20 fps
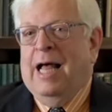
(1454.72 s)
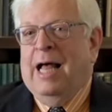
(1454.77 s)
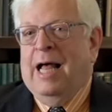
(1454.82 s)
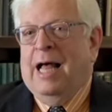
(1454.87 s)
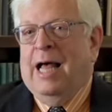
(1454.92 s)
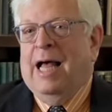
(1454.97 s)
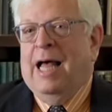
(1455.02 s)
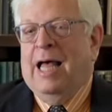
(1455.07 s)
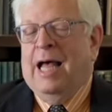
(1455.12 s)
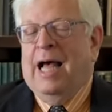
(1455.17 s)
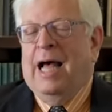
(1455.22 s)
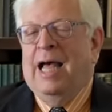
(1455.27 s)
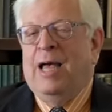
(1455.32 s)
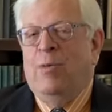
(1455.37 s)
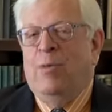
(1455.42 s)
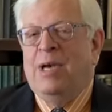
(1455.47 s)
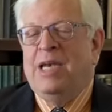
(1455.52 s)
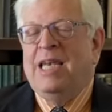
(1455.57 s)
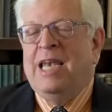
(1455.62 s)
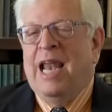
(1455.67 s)
I, I
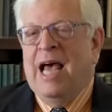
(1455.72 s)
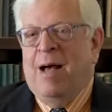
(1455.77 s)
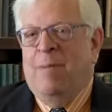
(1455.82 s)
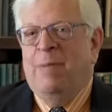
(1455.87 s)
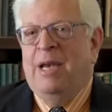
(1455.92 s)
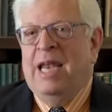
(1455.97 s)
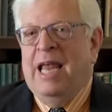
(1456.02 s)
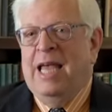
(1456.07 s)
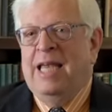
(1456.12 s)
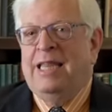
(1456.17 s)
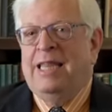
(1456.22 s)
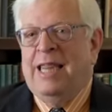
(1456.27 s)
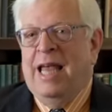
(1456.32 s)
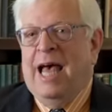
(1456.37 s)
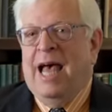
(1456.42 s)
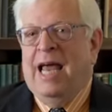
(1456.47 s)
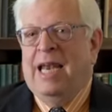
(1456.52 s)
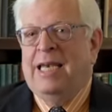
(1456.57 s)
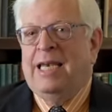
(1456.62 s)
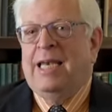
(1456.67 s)
would nominate
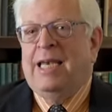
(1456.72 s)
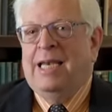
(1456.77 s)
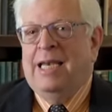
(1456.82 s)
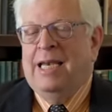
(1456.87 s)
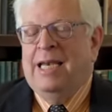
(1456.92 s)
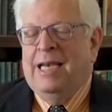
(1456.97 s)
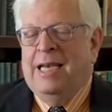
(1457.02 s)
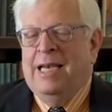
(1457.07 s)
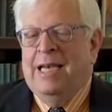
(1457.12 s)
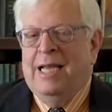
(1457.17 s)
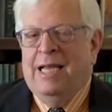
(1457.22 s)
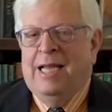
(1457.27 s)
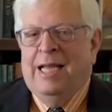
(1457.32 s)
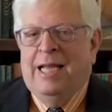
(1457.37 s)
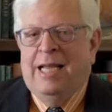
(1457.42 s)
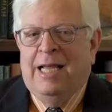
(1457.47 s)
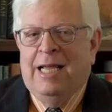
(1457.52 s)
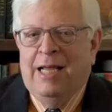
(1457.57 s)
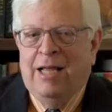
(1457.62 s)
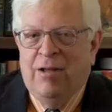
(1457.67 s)
that
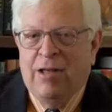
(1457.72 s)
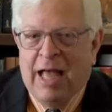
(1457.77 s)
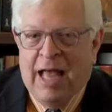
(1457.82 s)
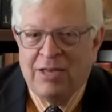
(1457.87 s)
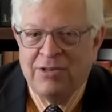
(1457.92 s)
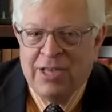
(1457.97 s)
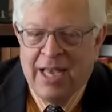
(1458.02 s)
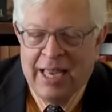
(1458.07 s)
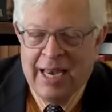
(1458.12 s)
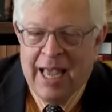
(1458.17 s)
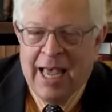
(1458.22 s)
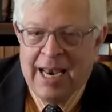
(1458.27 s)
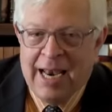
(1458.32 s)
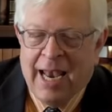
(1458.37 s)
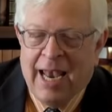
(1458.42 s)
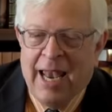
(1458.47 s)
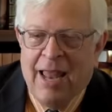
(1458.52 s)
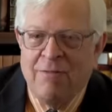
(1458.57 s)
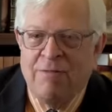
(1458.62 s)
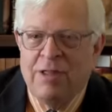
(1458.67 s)
as a, an
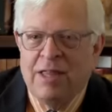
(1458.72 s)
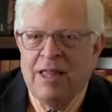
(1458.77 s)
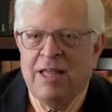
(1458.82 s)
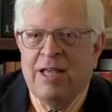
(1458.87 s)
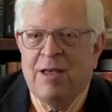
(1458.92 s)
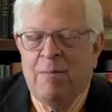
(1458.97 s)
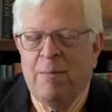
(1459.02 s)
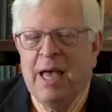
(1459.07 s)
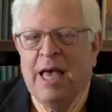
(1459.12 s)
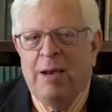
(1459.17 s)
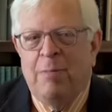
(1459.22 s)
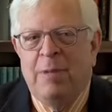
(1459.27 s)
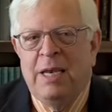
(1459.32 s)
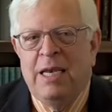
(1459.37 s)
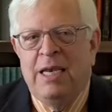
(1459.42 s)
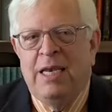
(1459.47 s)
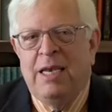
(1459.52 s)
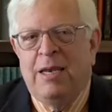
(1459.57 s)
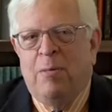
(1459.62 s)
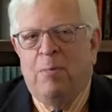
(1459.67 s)
11th
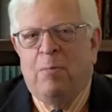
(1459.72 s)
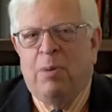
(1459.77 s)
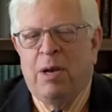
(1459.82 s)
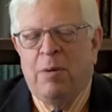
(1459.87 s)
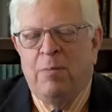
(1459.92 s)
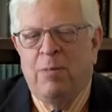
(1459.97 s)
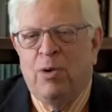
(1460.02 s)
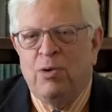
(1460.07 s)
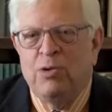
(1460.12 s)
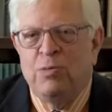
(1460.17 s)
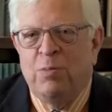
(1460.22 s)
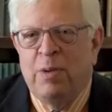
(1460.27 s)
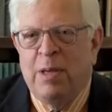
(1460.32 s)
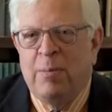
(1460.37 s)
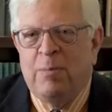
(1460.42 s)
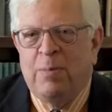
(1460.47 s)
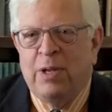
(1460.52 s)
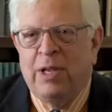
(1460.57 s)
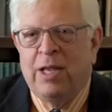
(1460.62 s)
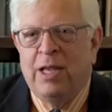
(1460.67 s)
commandment, but most
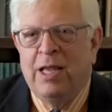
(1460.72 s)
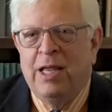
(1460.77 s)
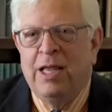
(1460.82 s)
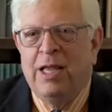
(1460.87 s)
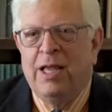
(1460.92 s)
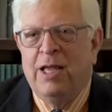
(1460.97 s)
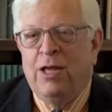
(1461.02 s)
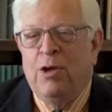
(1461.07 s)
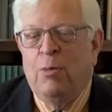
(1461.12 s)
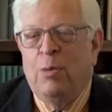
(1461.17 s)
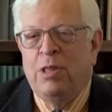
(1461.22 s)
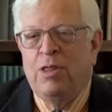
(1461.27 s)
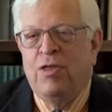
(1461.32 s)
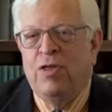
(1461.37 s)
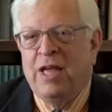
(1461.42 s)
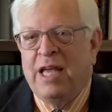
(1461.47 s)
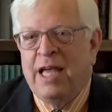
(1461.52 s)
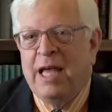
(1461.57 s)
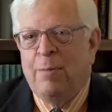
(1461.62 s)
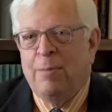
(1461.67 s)
people would
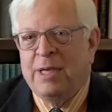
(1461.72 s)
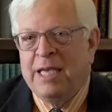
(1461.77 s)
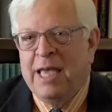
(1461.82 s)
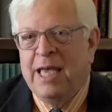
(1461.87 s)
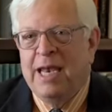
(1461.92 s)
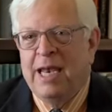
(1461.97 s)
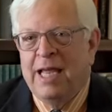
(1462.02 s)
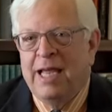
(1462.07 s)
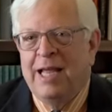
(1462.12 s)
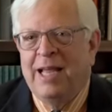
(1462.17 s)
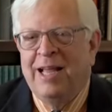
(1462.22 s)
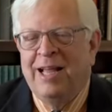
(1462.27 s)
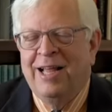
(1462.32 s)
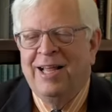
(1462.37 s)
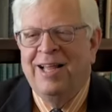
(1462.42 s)
think I'm kidding.